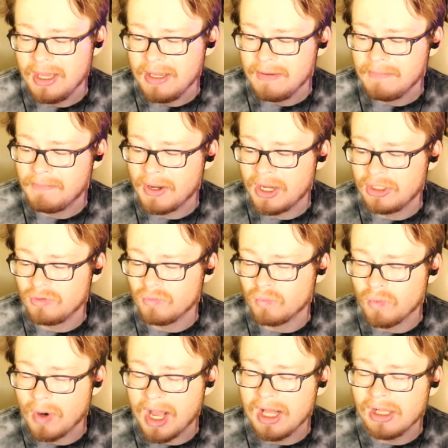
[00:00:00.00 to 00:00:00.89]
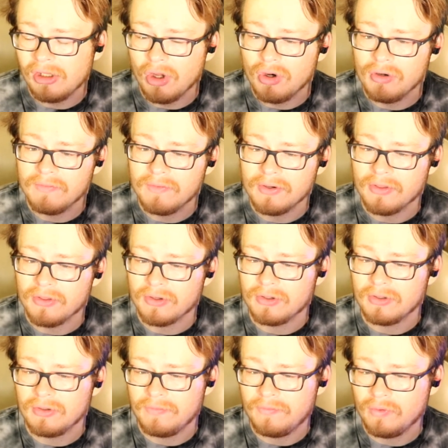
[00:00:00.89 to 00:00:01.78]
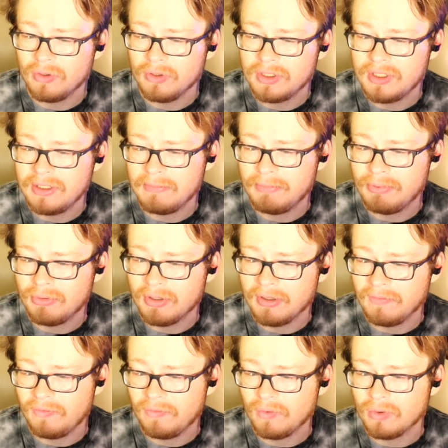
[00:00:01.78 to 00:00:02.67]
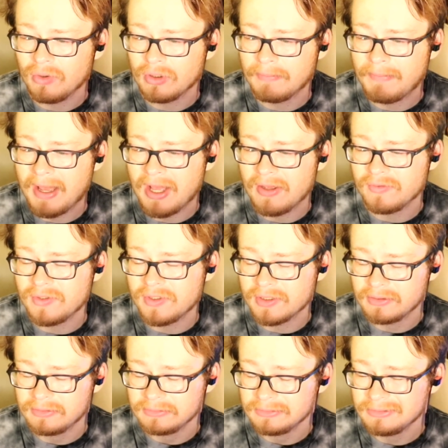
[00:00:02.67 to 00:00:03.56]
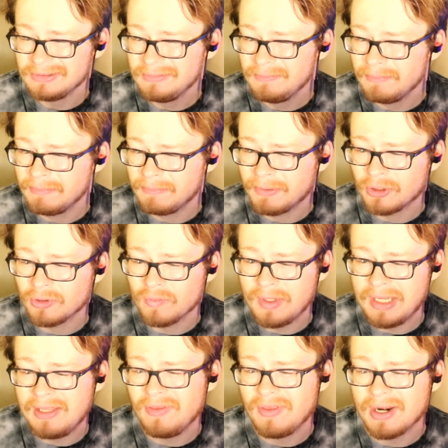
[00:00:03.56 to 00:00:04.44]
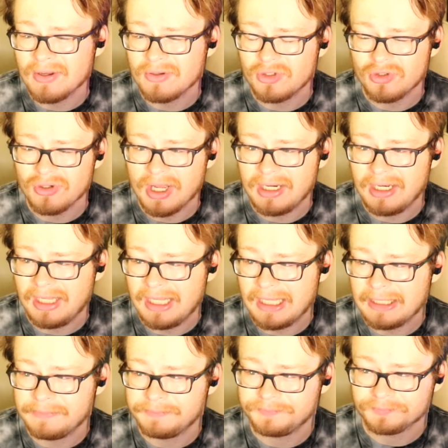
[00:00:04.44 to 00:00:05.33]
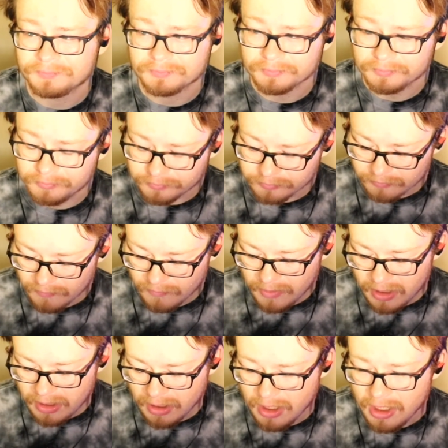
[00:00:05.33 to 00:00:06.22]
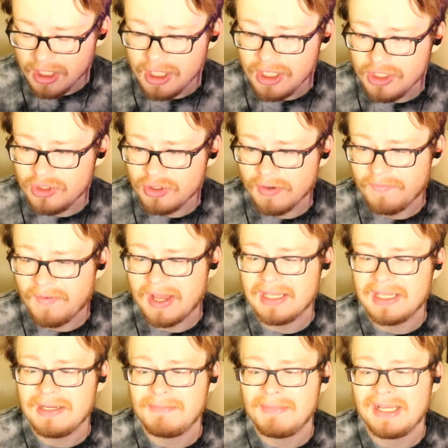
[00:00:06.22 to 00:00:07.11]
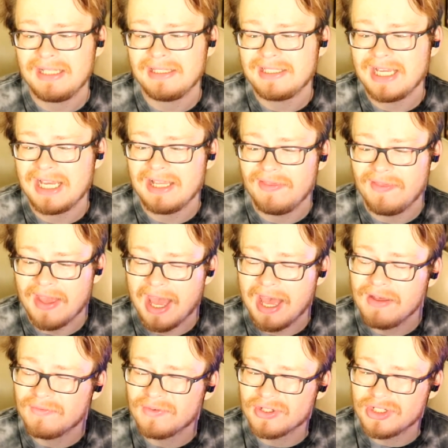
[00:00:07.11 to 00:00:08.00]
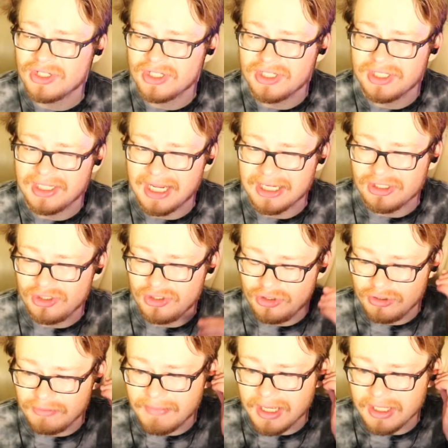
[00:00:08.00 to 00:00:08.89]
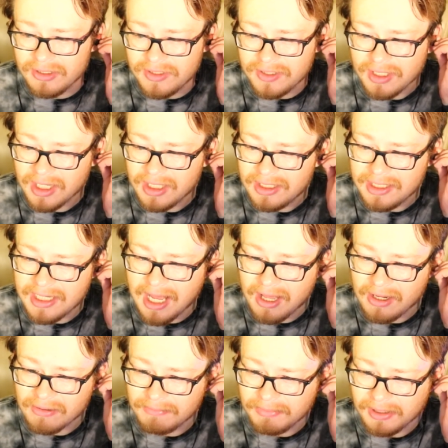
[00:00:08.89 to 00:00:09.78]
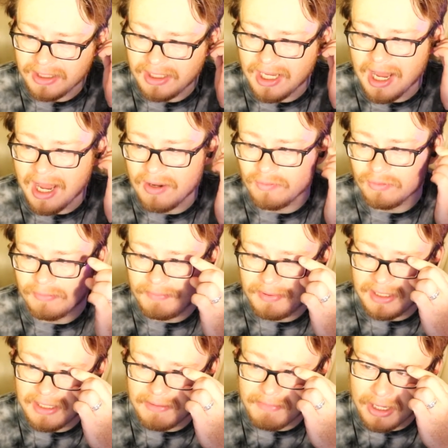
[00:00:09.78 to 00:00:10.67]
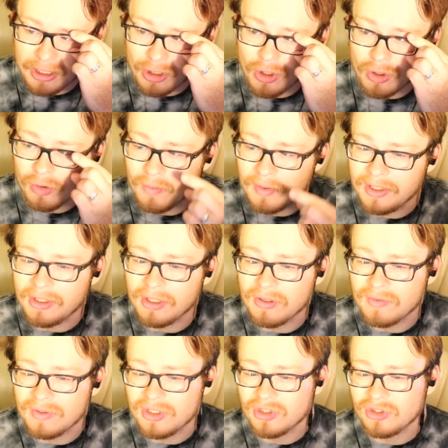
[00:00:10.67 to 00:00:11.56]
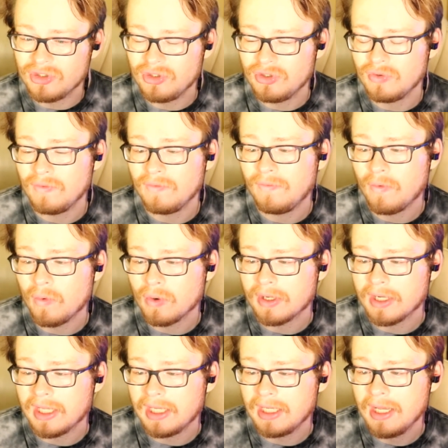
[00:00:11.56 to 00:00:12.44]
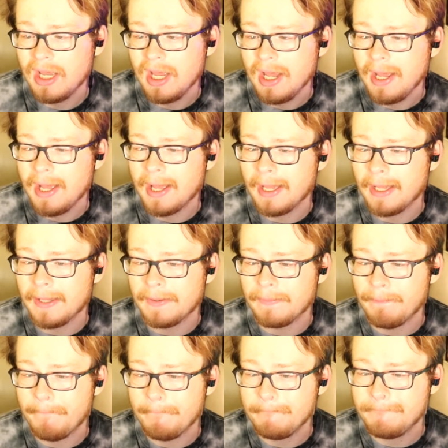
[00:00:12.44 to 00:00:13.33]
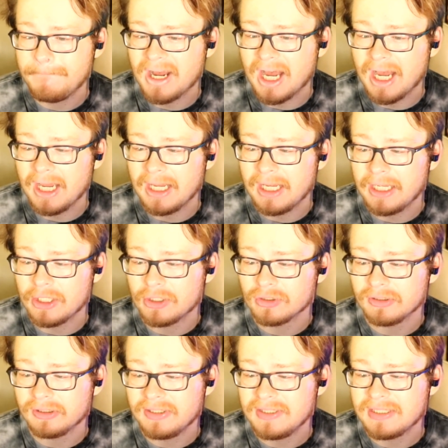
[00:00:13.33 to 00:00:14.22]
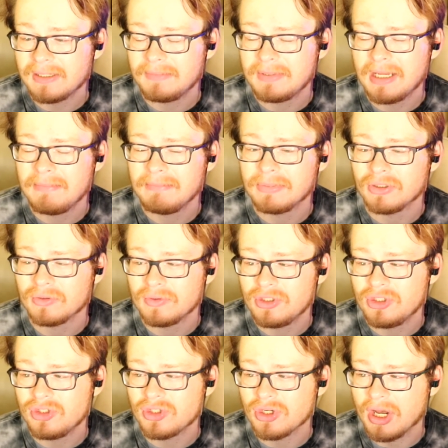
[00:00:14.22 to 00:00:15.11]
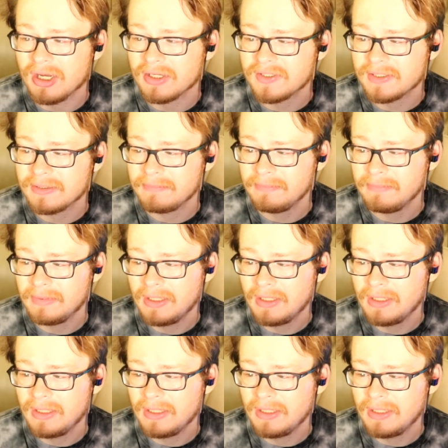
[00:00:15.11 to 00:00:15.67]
but well over the 14.4 pounds per week that I was trying to get. So if I can maintain that for just the next 2 months, undoubtedly I will be at my goal window, which is 240 by early September, which is awesome.